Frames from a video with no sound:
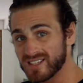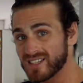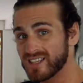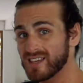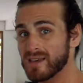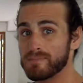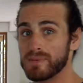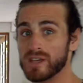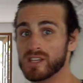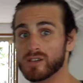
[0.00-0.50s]

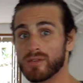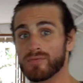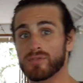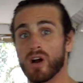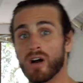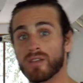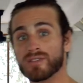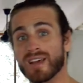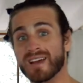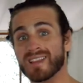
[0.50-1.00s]
key piece of
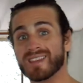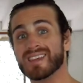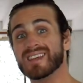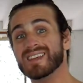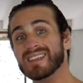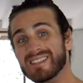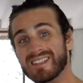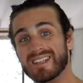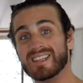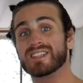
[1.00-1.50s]
content
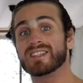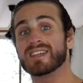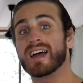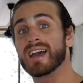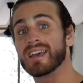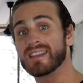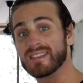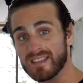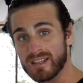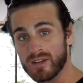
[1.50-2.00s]
is
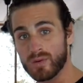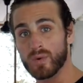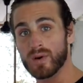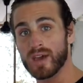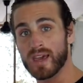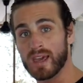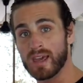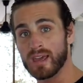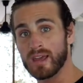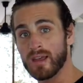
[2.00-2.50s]
designed in a
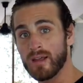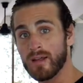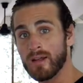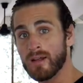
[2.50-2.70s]
way